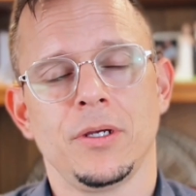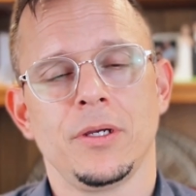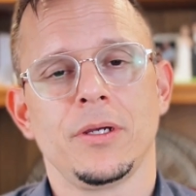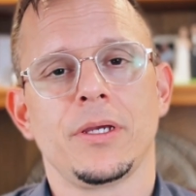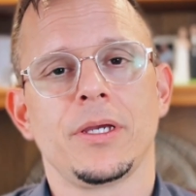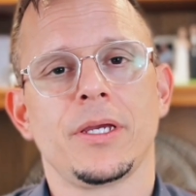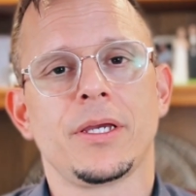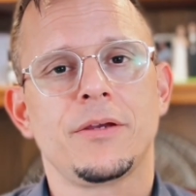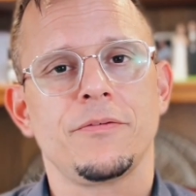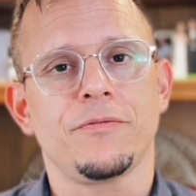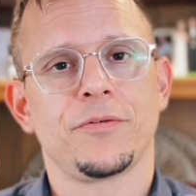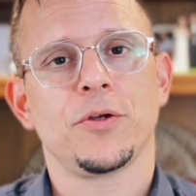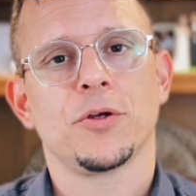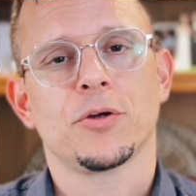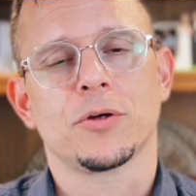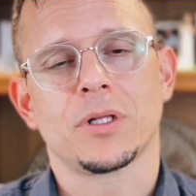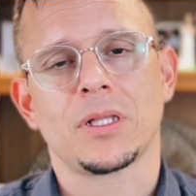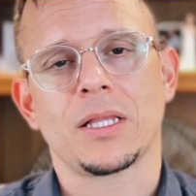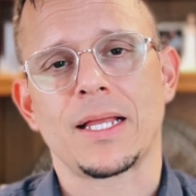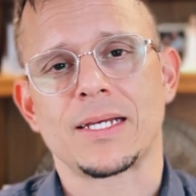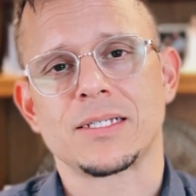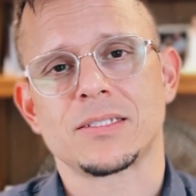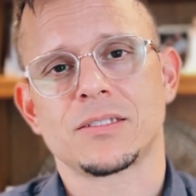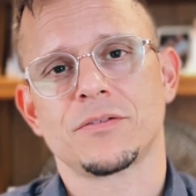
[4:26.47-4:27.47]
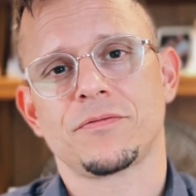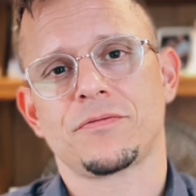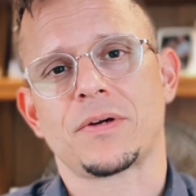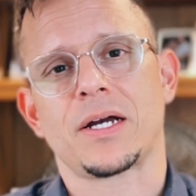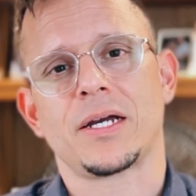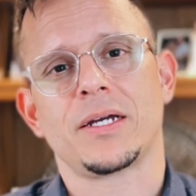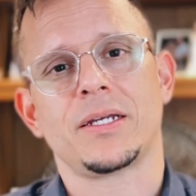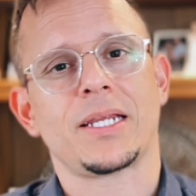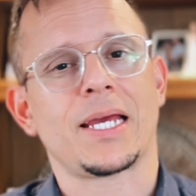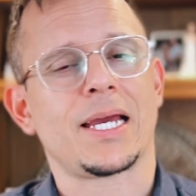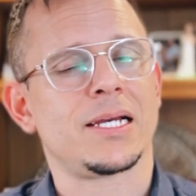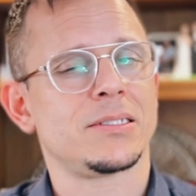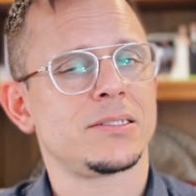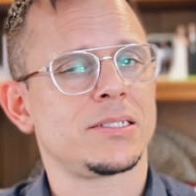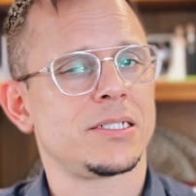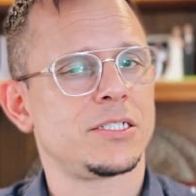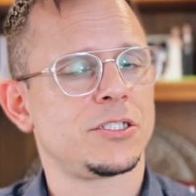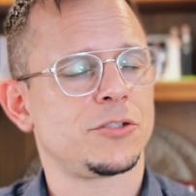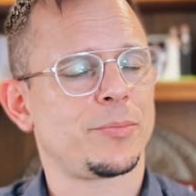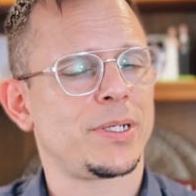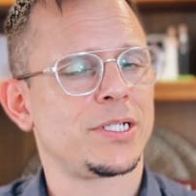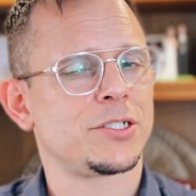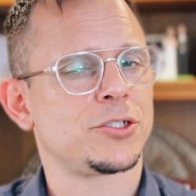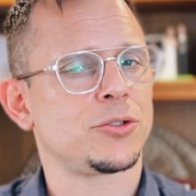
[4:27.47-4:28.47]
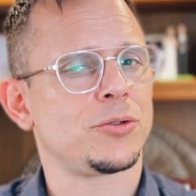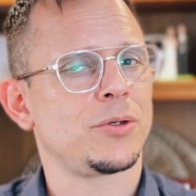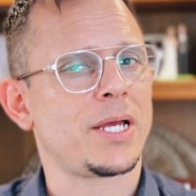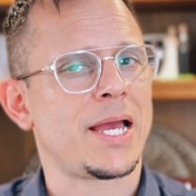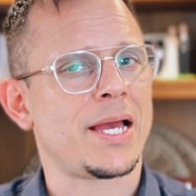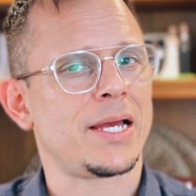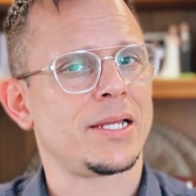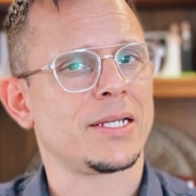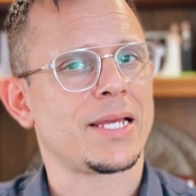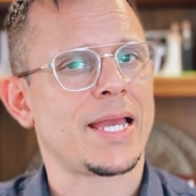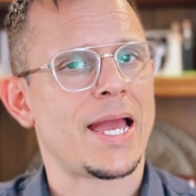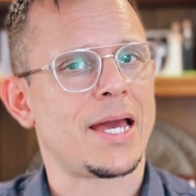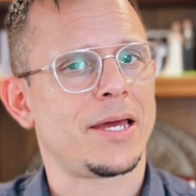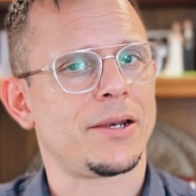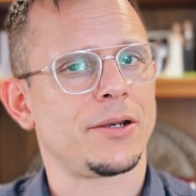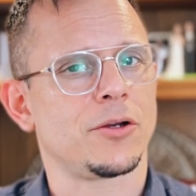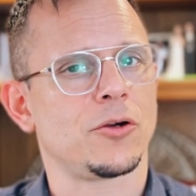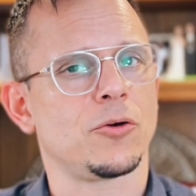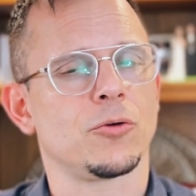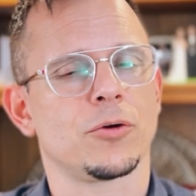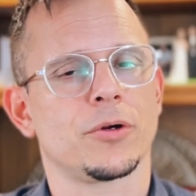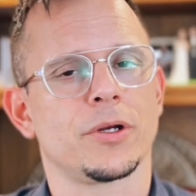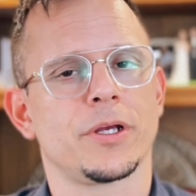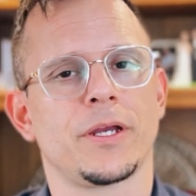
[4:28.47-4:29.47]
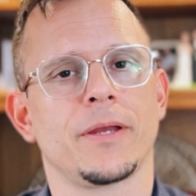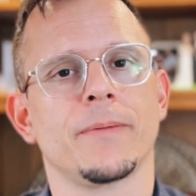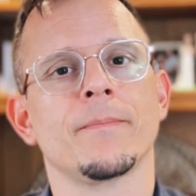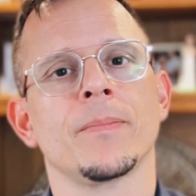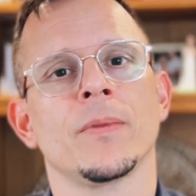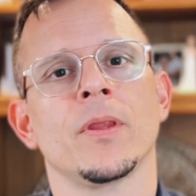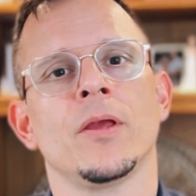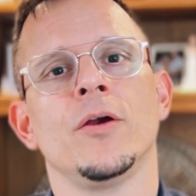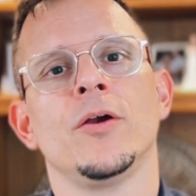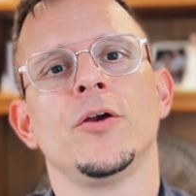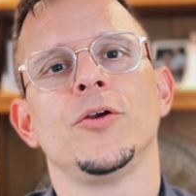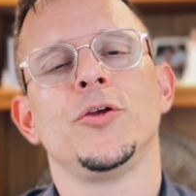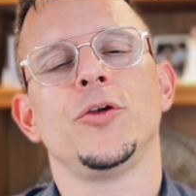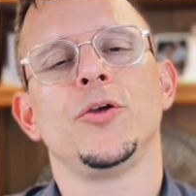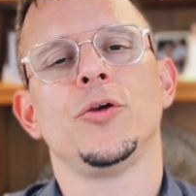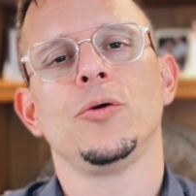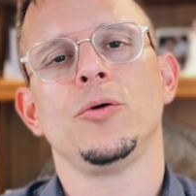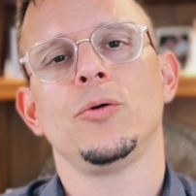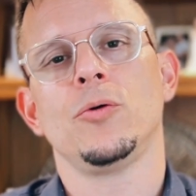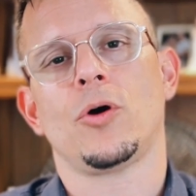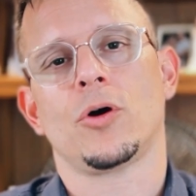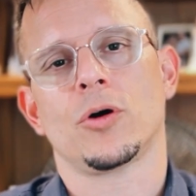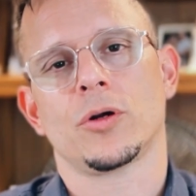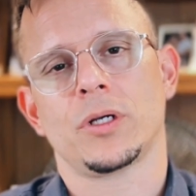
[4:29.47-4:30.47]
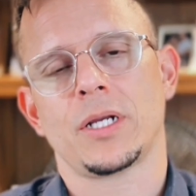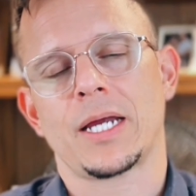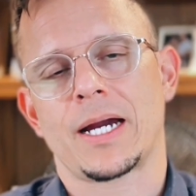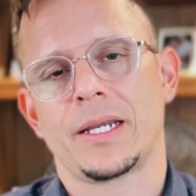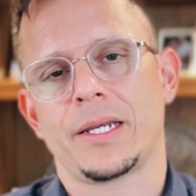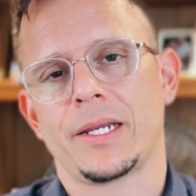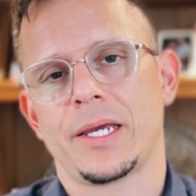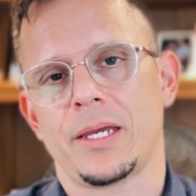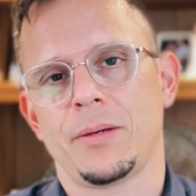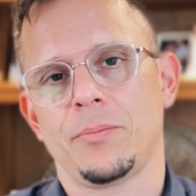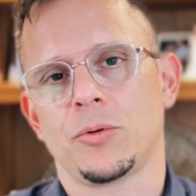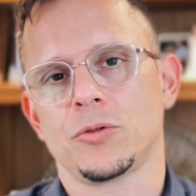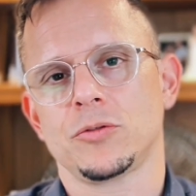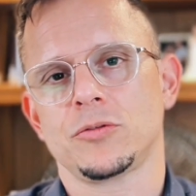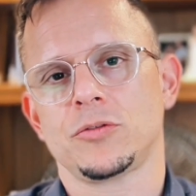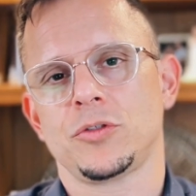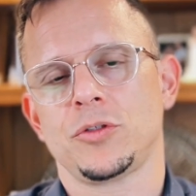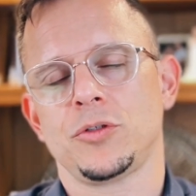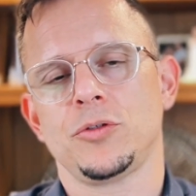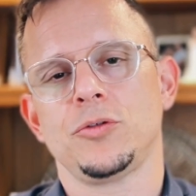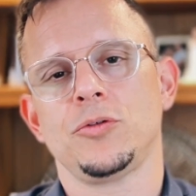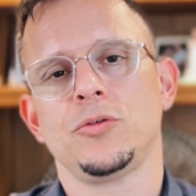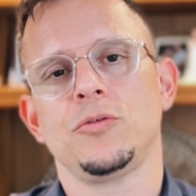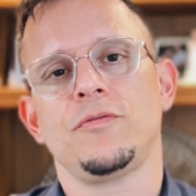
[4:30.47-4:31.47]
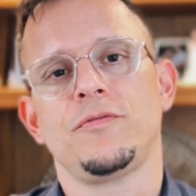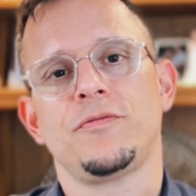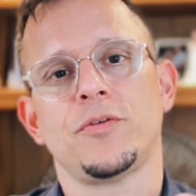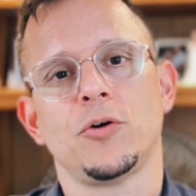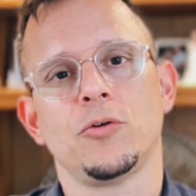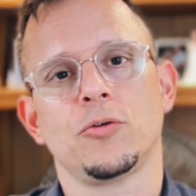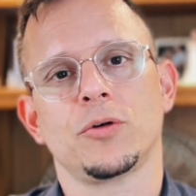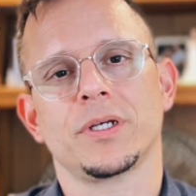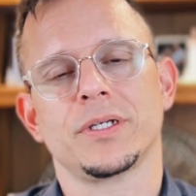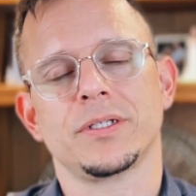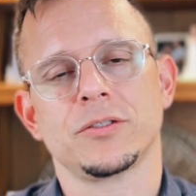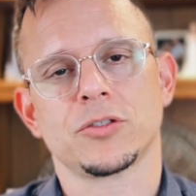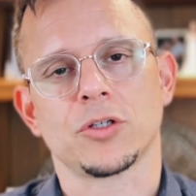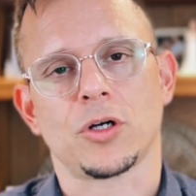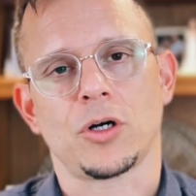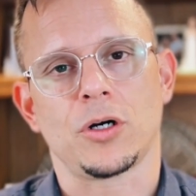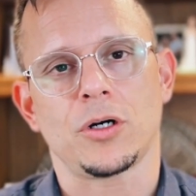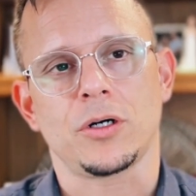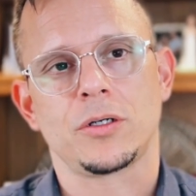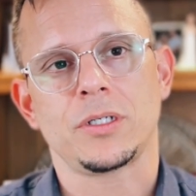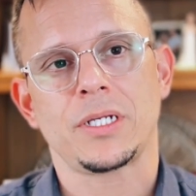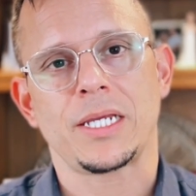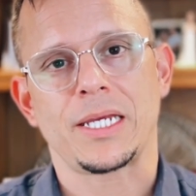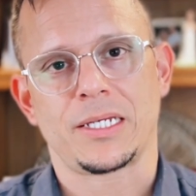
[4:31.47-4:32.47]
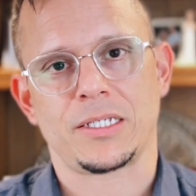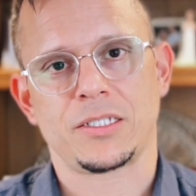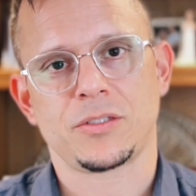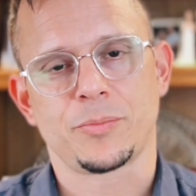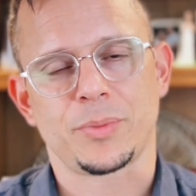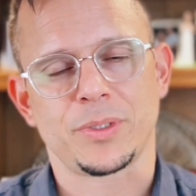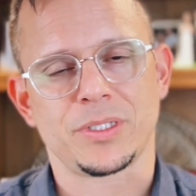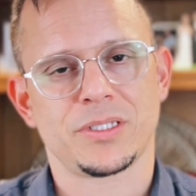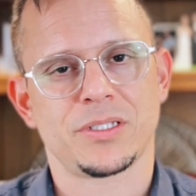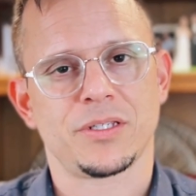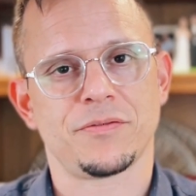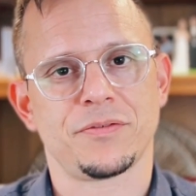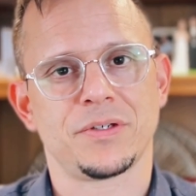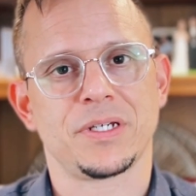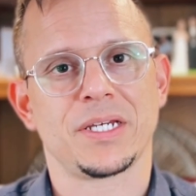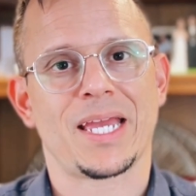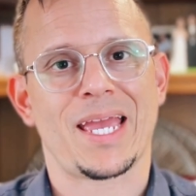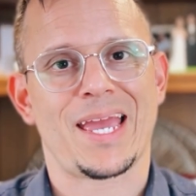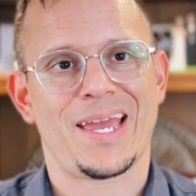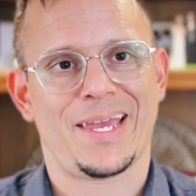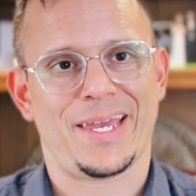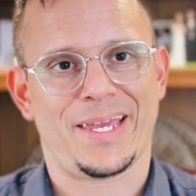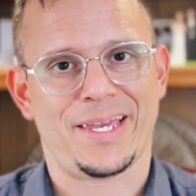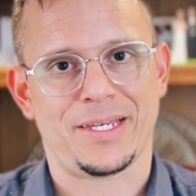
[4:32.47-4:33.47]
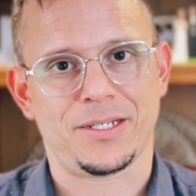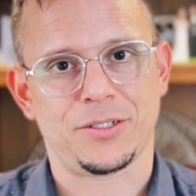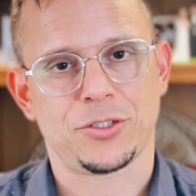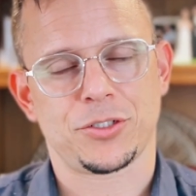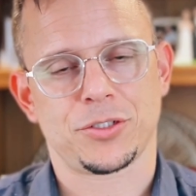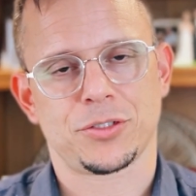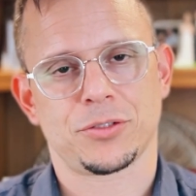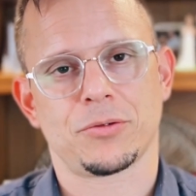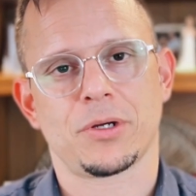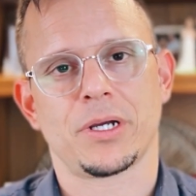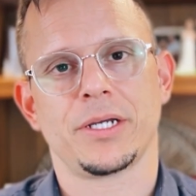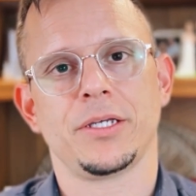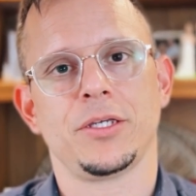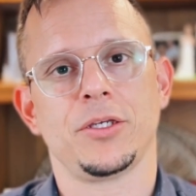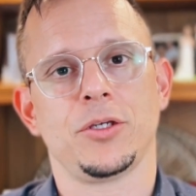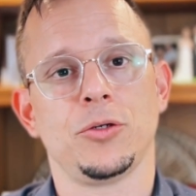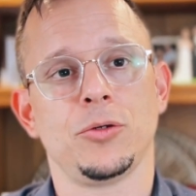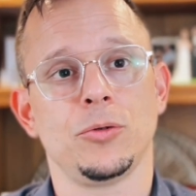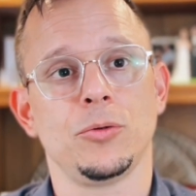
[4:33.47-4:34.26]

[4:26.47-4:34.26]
If you're classified as a special ad category, you are not able to focus on a specific age, right?